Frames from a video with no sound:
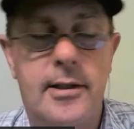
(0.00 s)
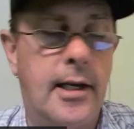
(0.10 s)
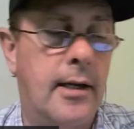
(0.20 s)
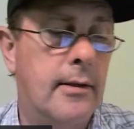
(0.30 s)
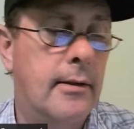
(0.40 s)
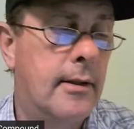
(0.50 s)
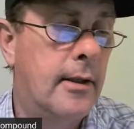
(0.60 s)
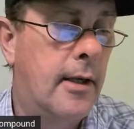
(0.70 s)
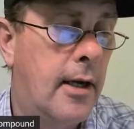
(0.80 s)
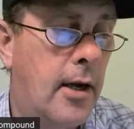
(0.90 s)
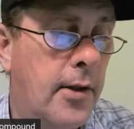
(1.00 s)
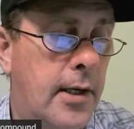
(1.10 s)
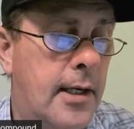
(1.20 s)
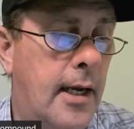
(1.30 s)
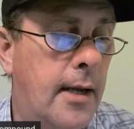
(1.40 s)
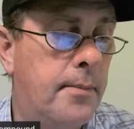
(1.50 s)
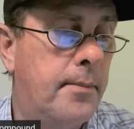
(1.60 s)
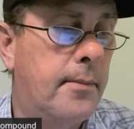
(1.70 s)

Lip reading: you know, all the time.